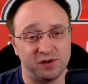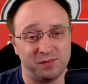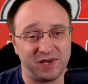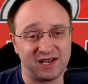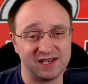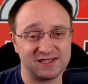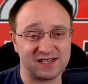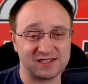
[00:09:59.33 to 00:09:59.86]

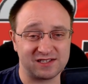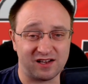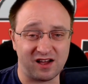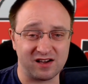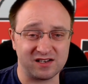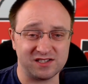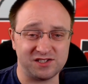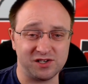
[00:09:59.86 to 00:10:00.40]
Because as
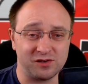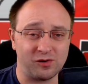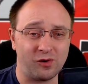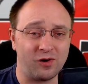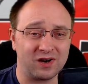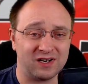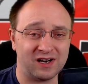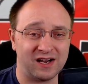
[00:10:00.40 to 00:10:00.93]
long as you're
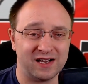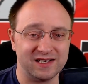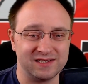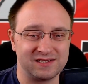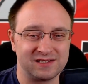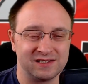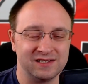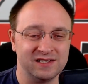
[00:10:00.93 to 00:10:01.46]

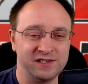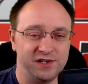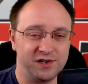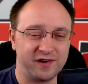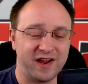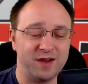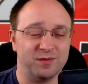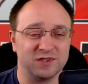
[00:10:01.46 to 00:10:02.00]
organized,
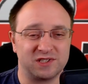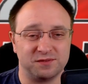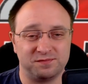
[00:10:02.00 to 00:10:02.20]
you're able to